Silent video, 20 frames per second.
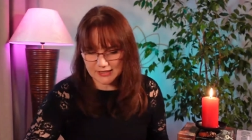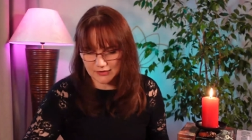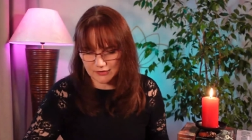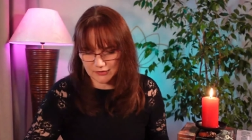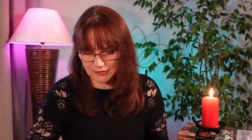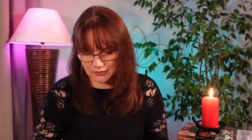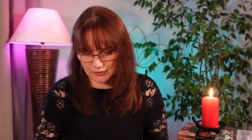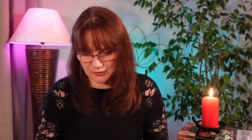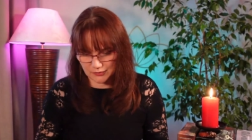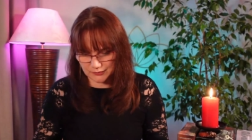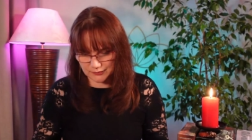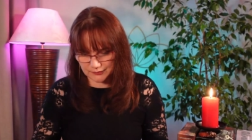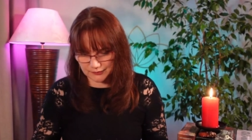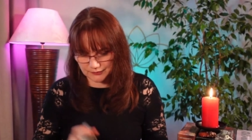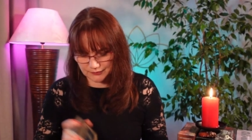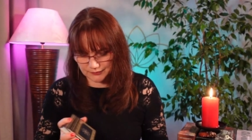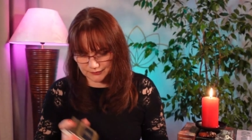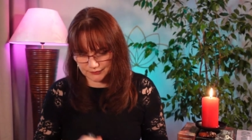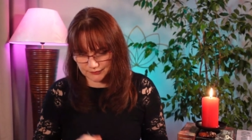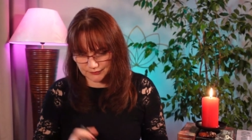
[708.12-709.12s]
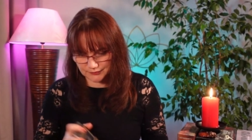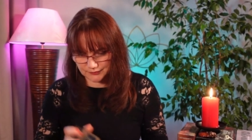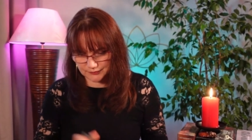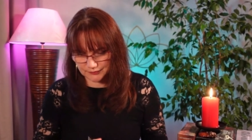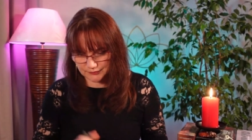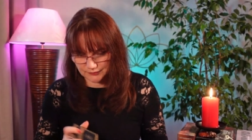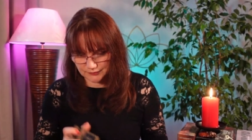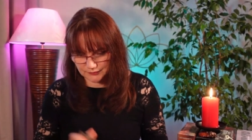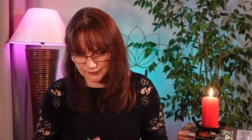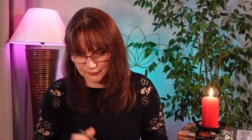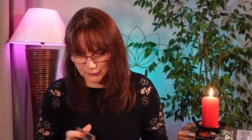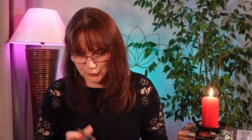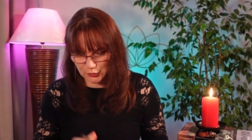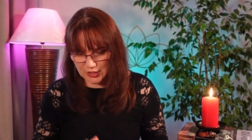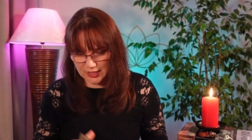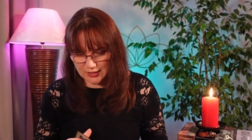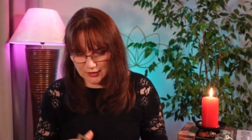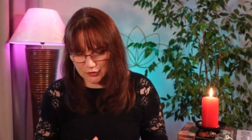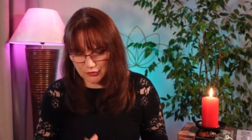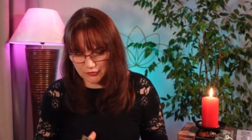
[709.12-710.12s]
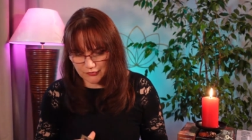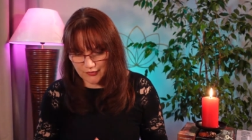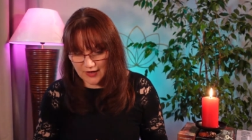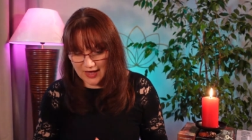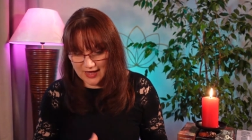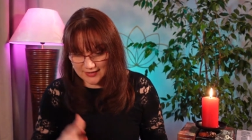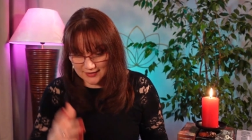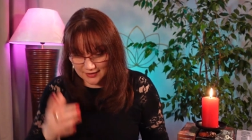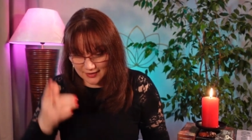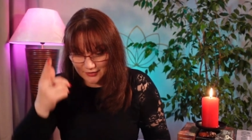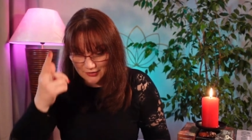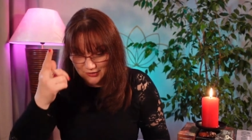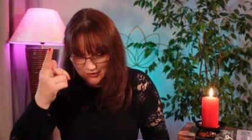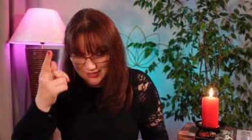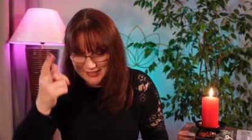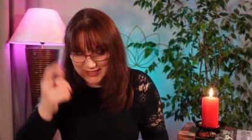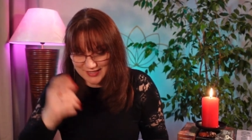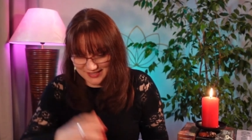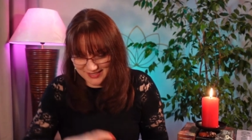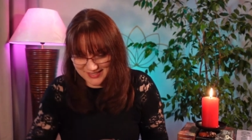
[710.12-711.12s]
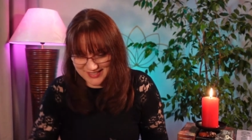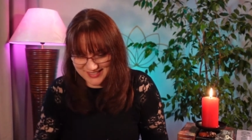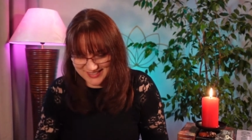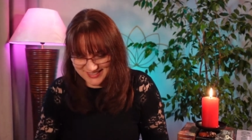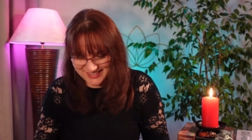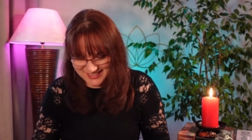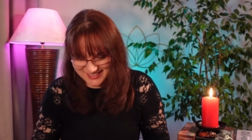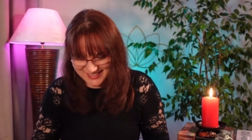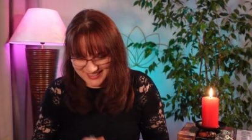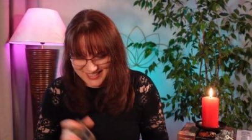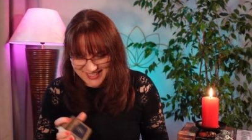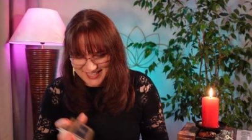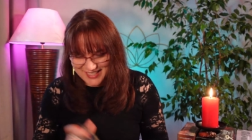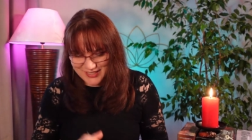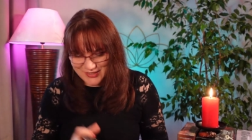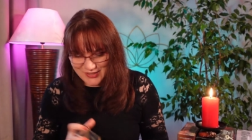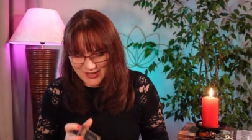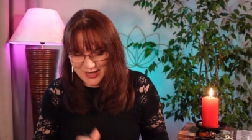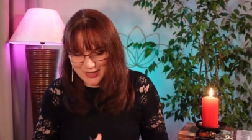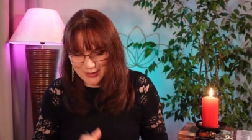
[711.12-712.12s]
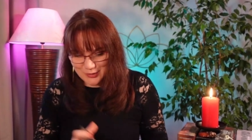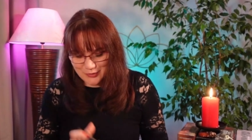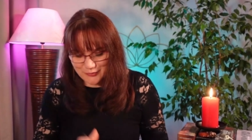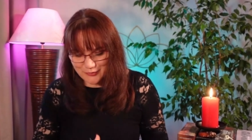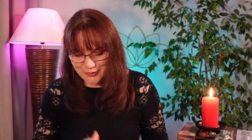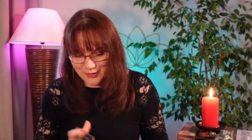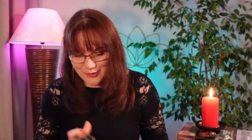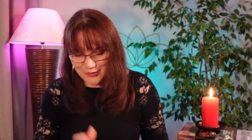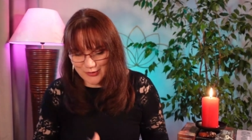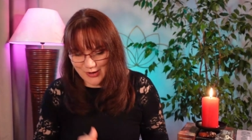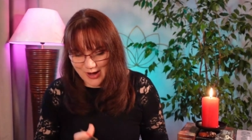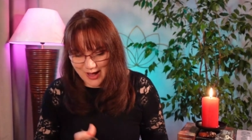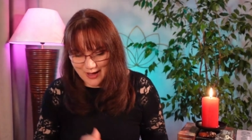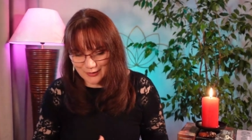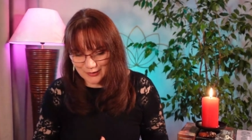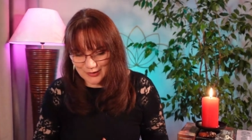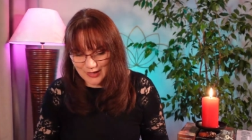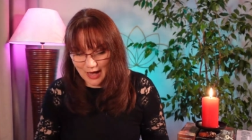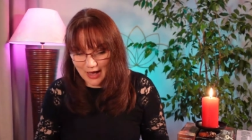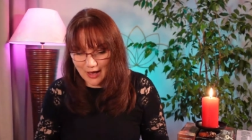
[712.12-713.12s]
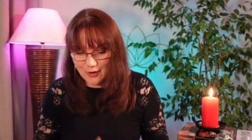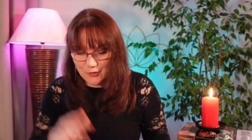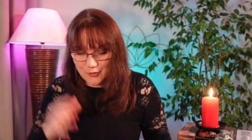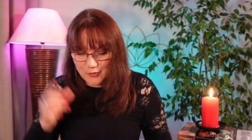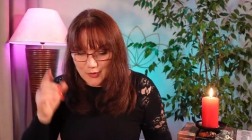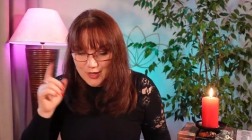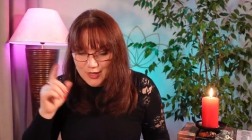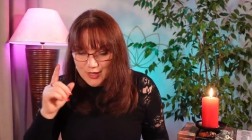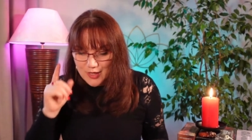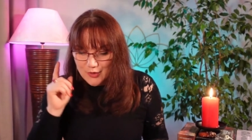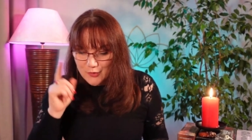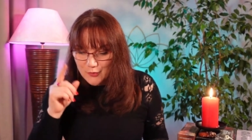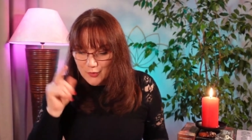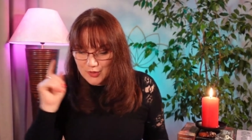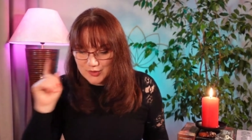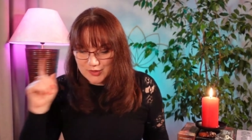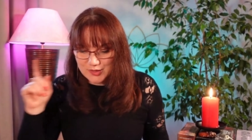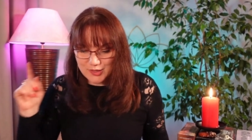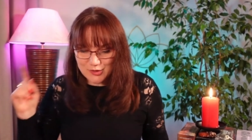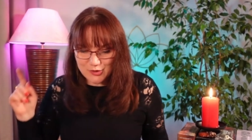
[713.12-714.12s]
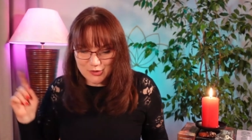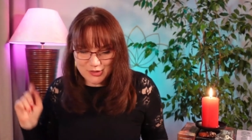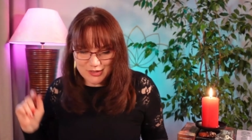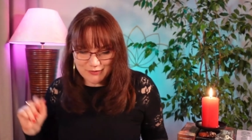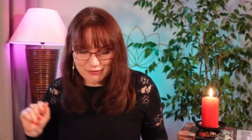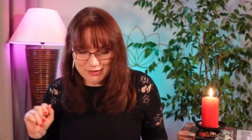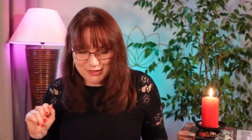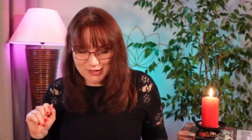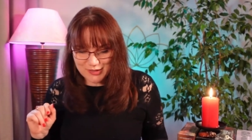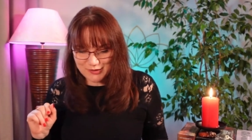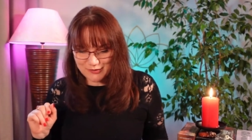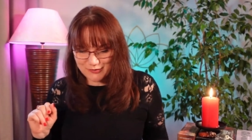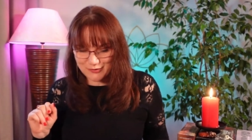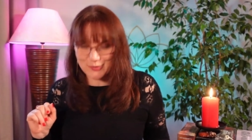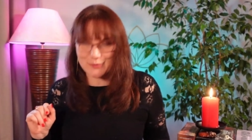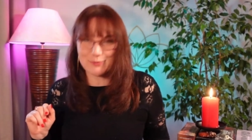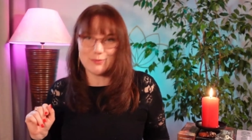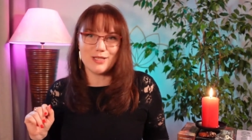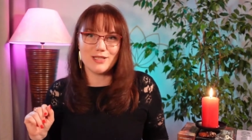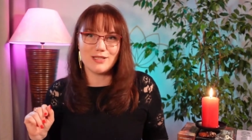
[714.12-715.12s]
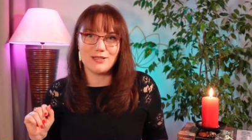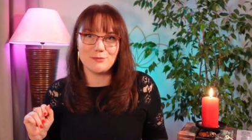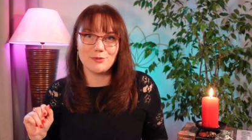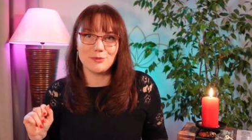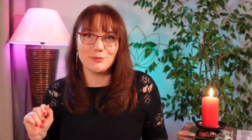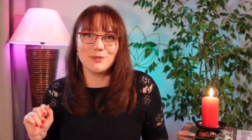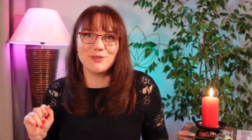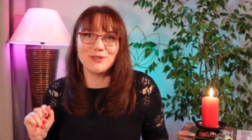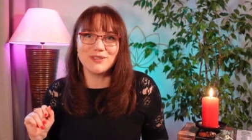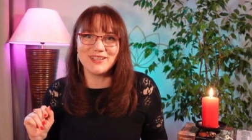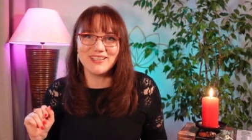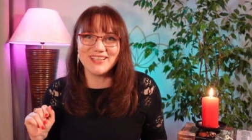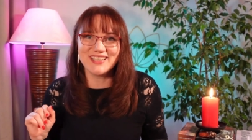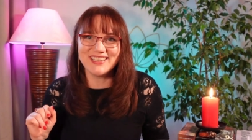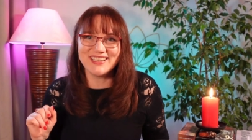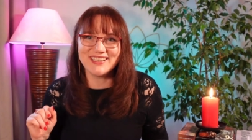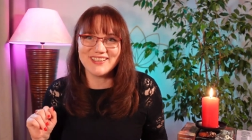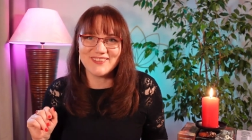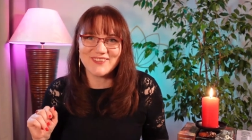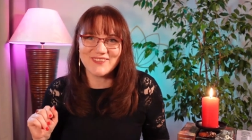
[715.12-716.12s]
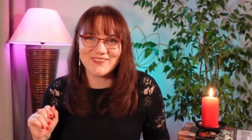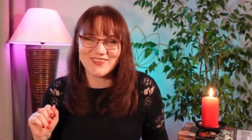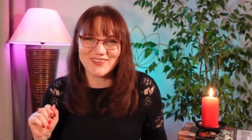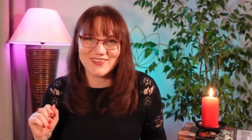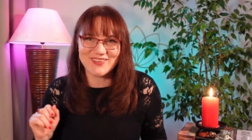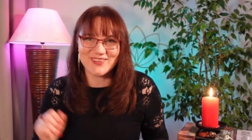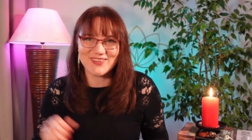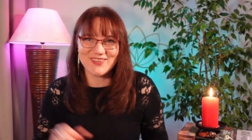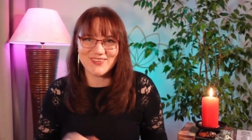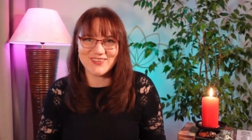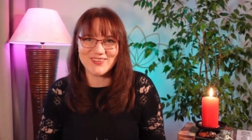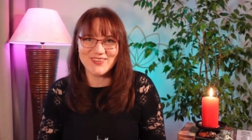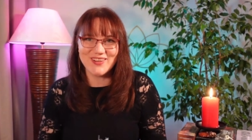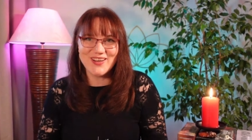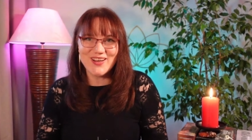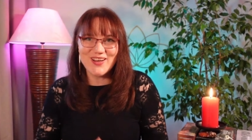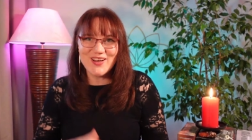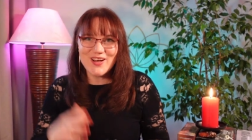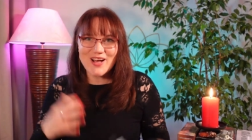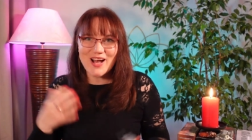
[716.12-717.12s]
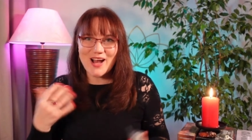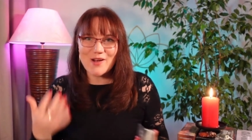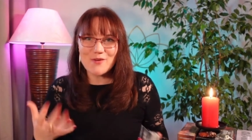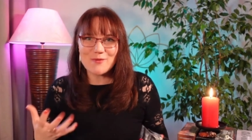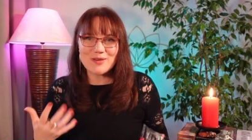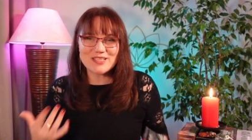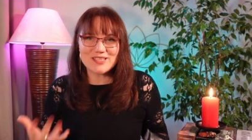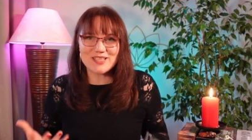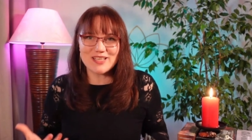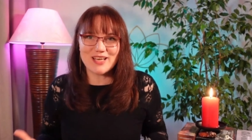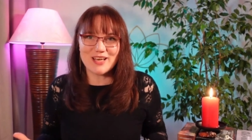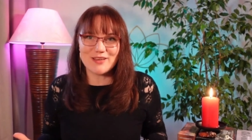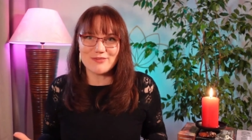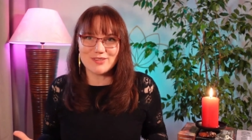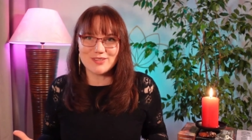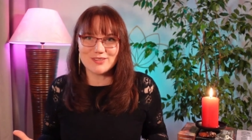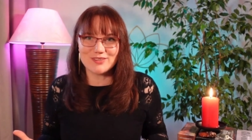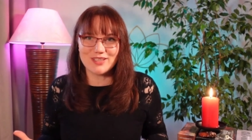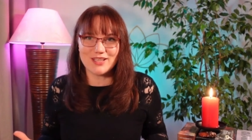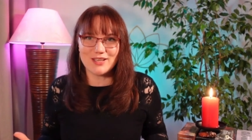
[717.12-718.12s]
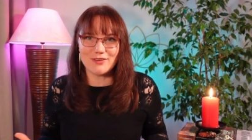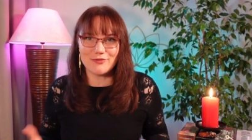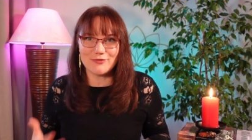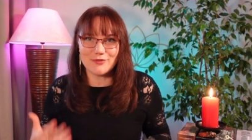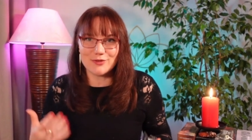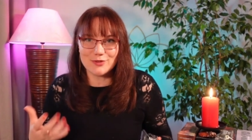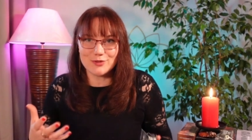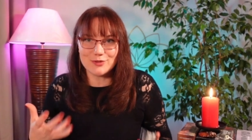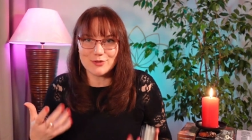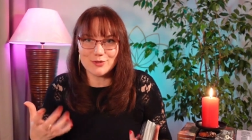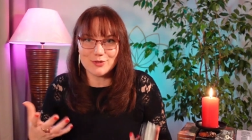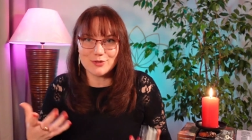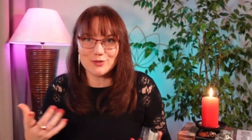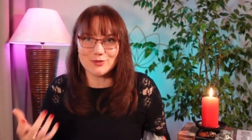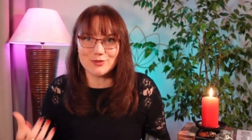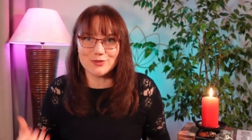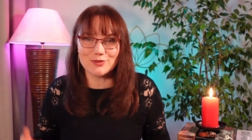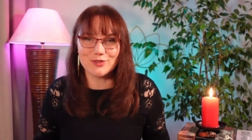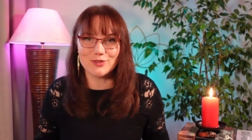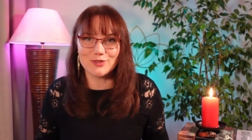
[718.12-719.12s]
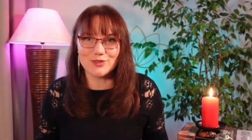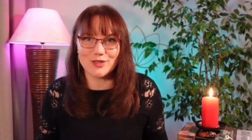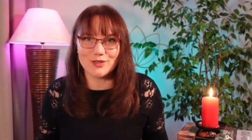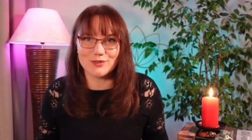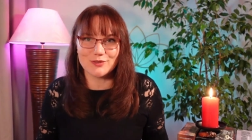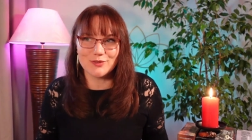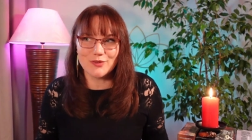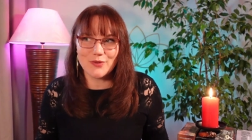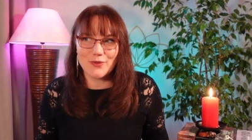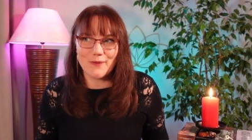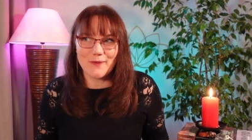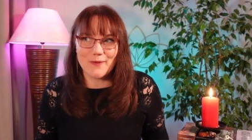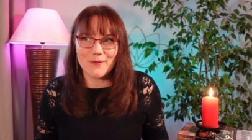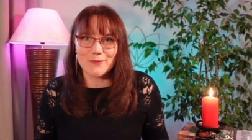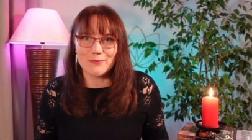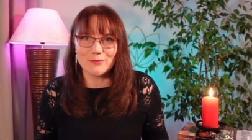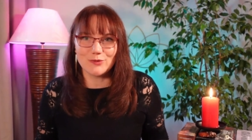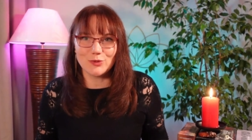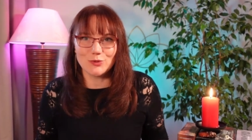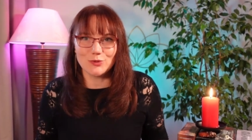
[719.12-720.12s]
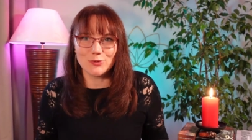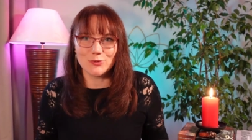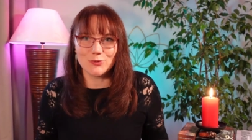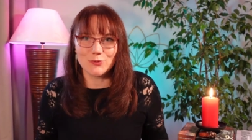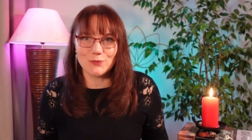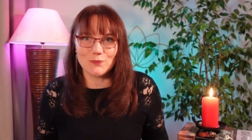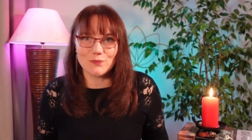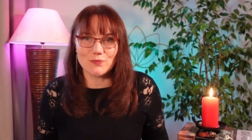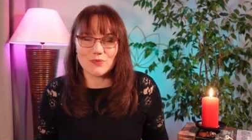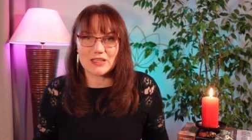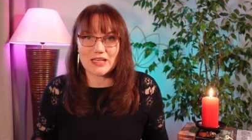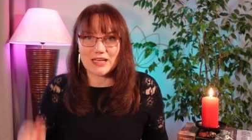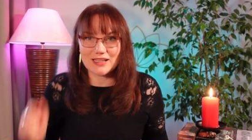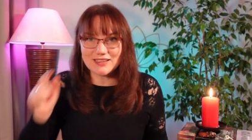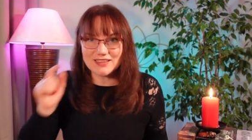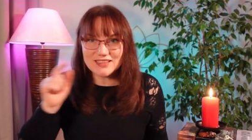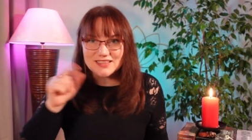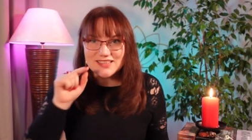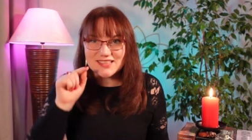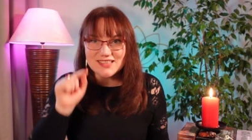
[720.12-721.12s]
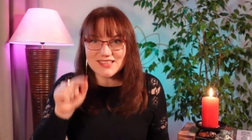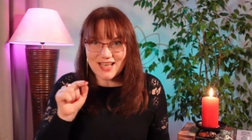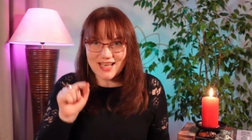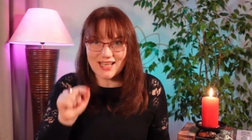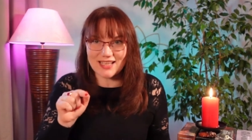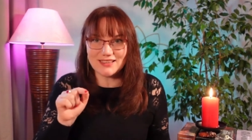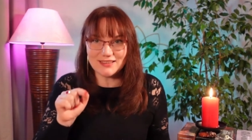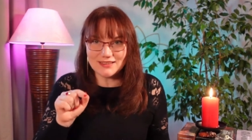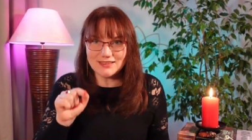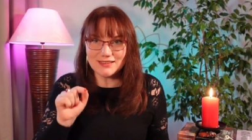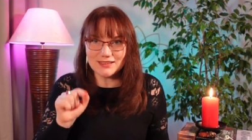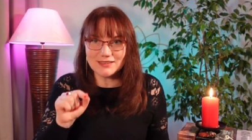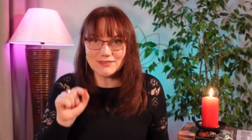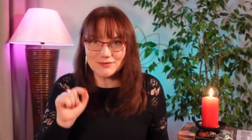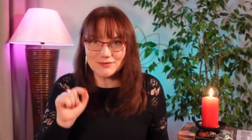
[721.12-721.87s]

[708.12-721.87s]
on you. Trying to find out, this is it. Trying to figure out what's the new definition for minimum for you. How much they have to give for you to, to understand